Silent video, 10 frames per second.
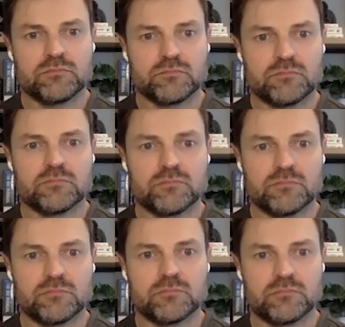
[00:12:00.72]

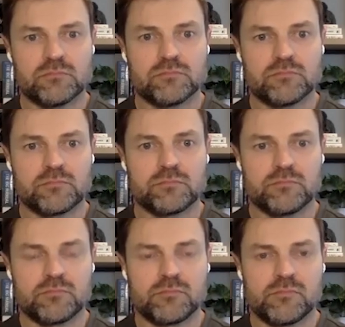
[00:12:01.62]

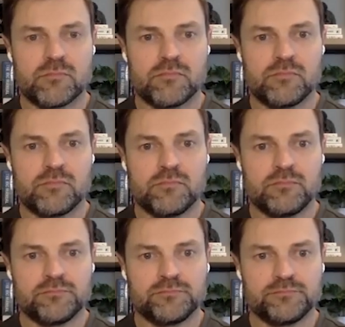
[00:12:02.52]

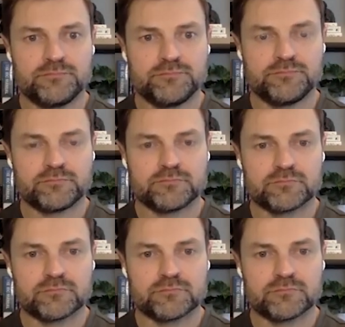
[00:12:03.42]
[no speech]